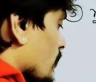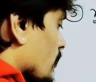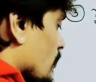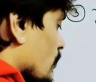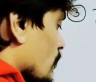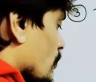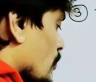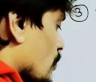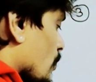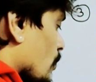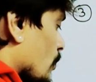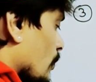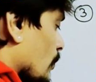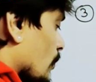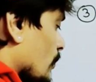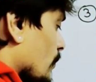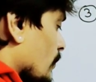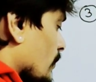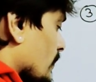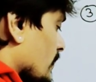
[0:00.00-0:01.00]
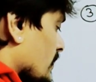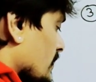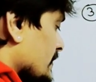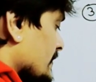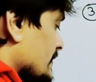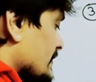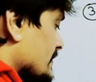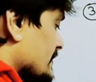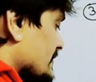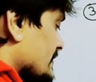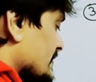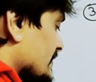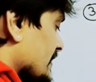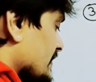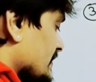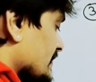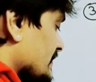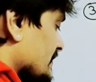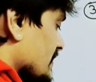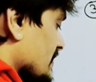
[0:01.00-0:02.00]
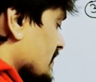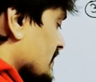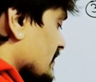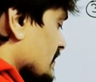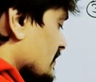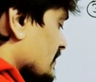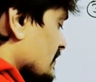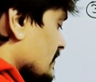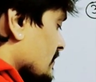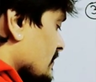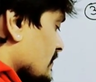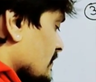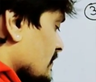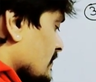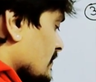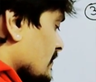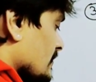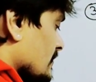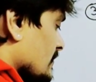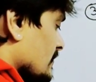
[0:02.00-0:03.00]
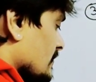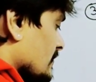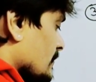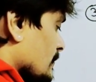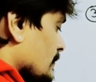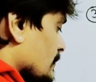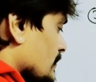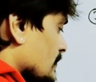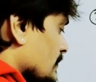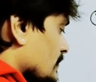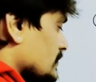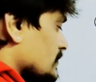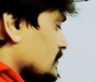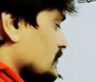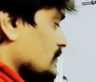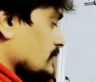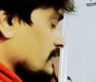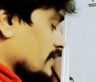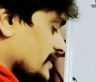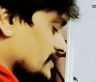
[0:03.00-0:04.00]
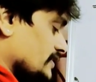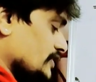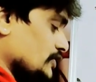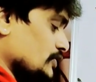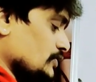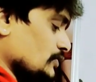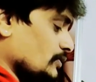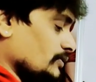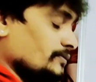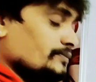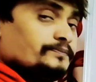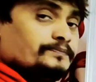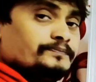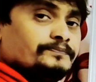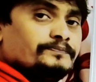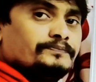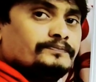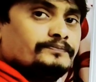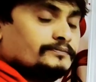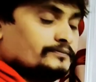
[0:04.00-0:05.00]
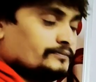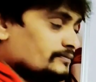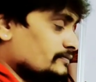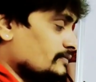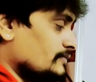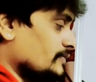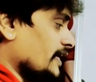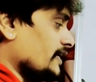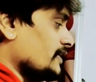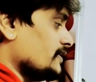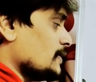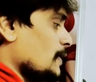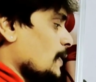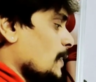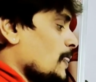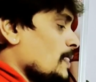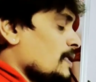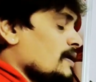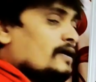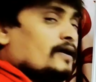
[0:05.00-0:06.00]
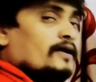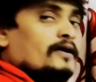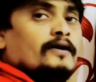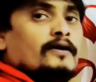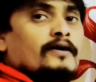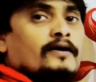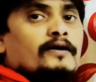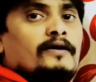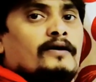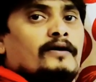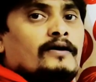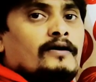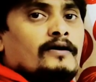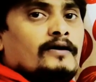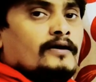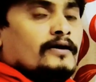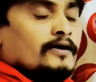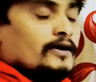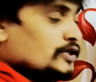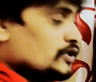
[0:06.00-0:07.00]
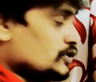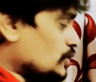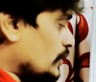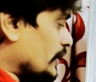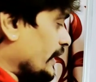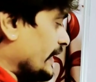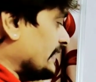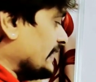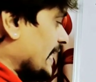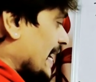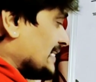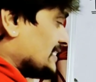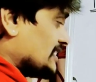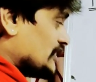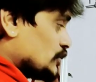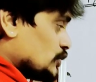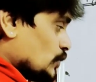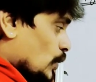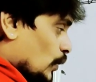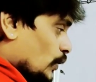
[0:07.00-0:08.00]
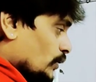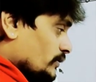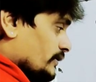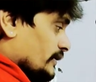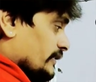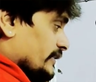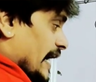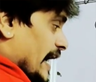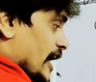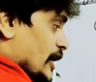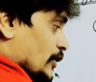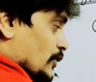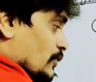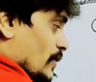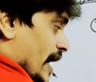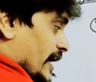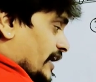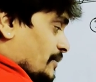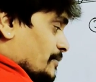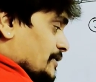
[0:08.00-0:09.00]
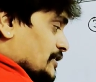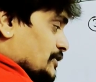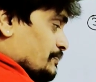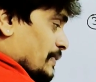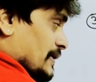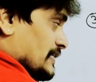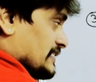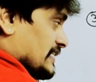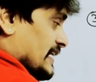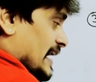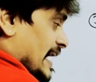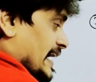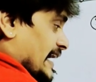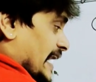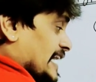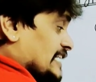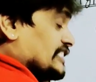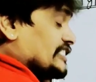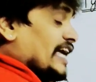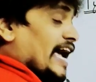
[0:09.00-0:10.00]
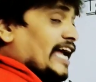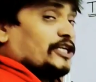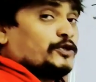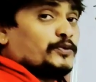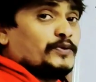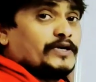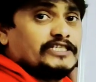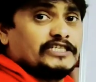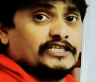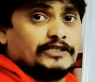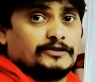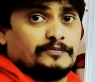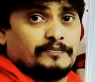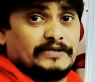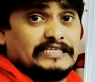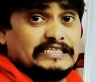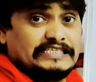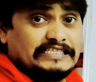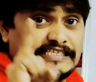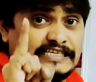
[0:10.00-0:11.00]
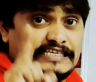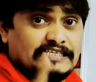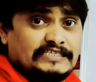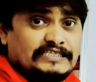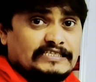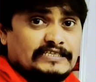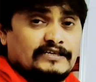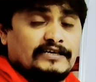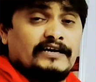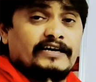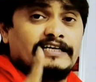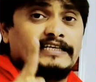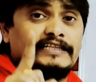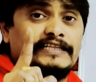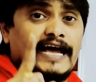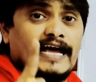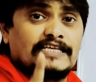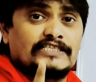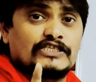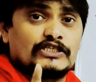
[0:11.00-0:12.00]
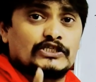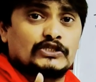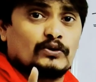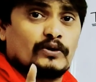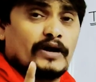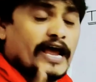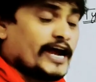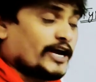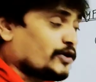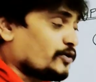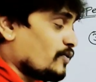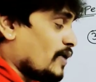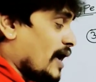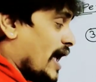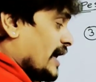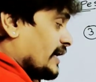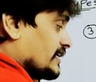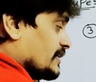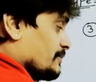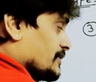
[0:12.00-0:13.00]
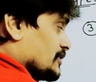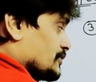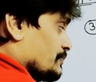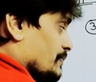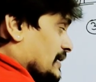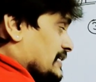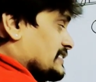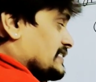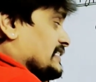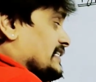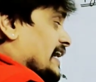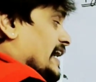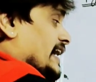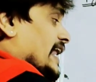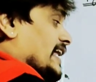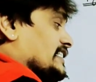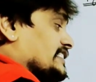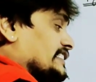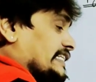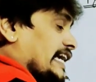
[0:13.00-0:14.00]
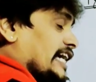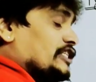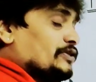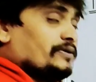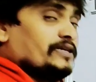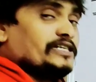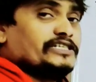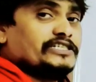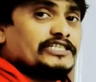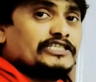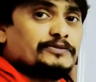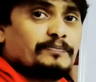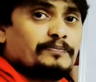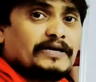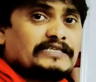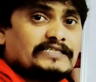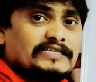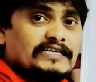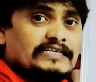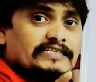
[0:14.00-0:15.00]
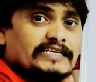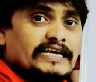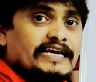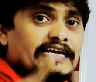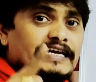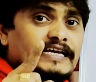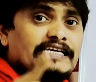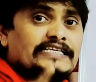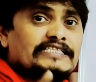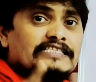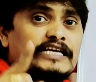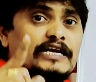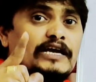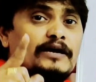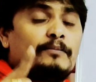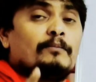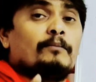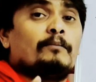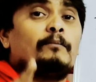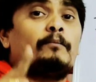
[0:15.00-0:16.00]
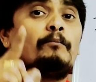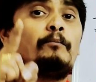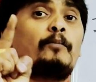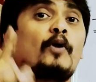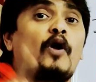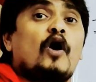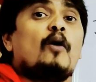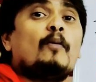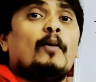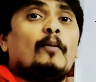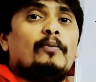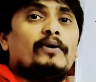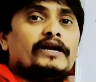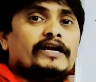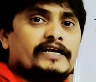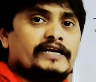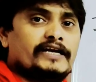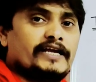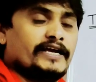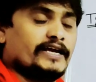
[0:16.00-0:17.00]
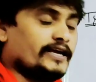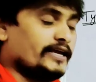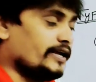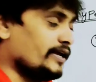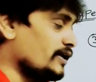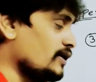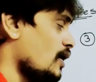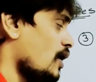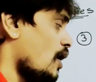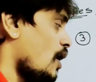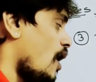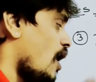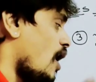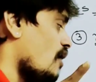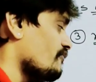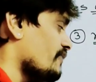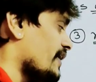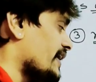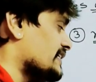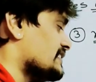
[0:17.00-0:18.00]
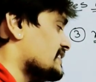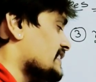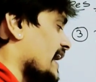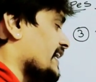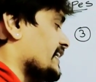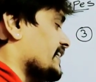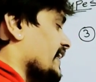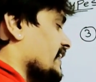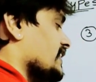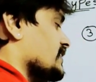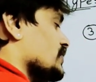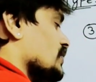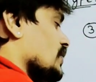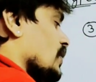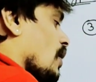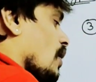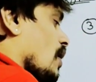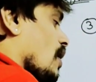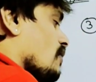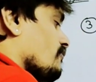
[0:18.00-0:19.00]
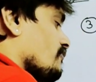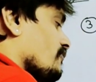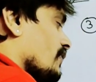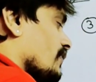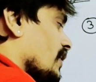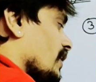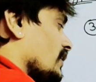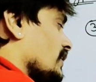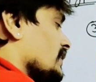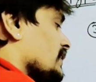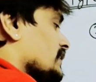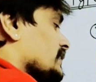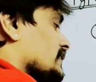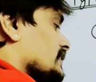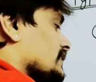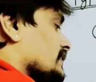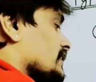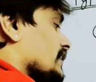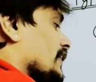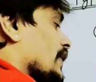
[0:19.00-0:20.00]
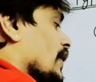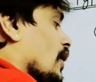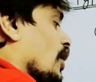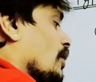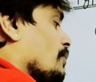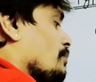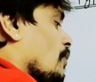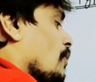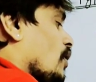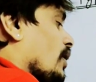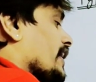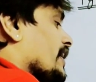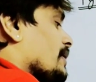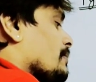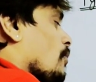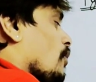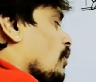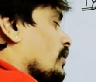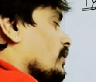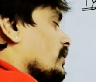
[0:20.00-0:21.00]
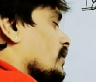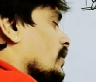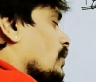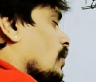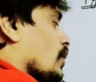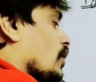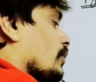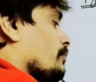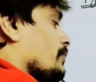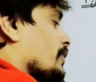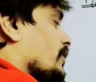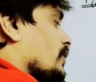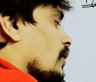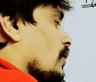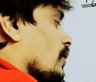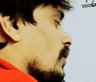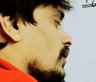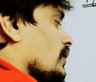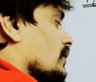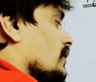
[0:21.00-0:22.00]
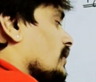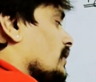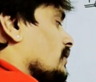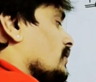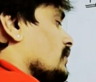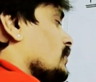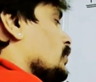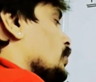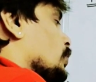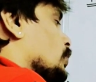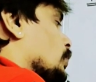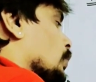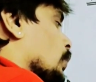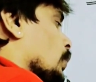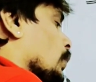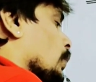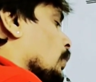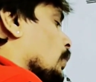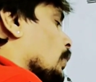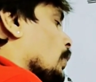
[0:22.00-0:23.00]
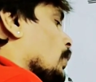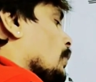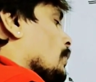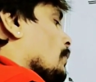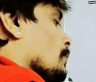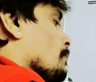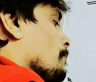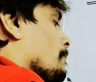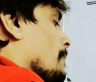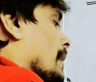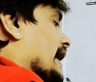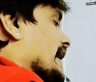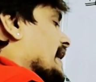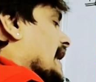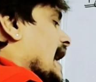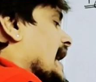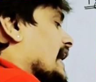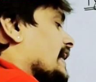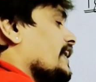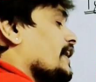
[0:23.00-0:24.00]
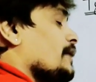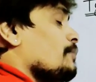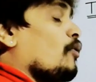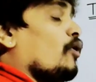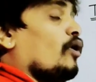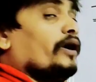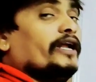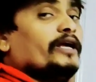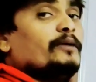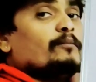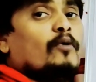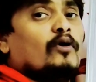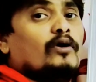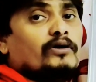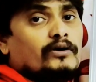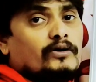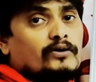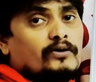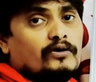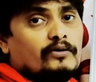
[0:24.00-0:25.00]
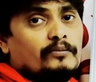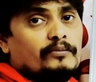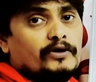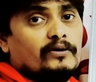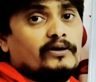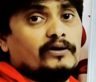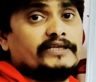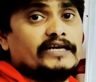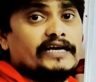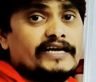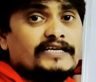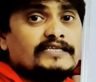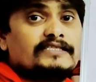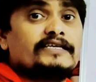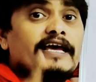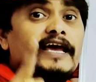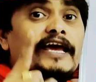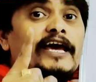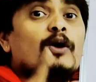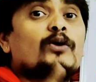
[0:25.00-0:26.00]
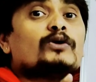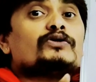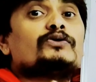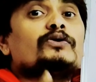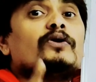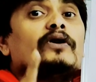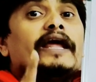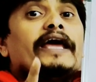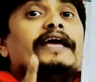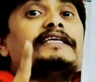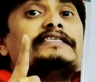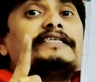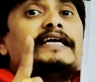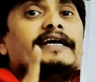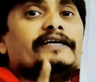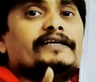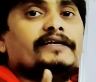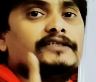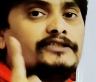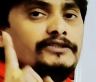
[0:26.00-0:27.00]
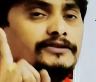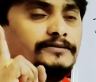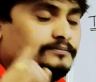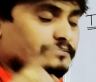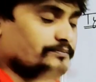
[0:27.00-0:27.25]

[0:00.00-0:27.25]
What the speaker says: O, CH3. So acetone, right. So in the acetone, the heteroatom is present and unsaturation is present. Since in the acetone, heteroatom is present and unsaturation is present, there is a probability of excitation of the non-bonding molecular orbital to pi anti-bonding molecular orbital. That is electron excitation.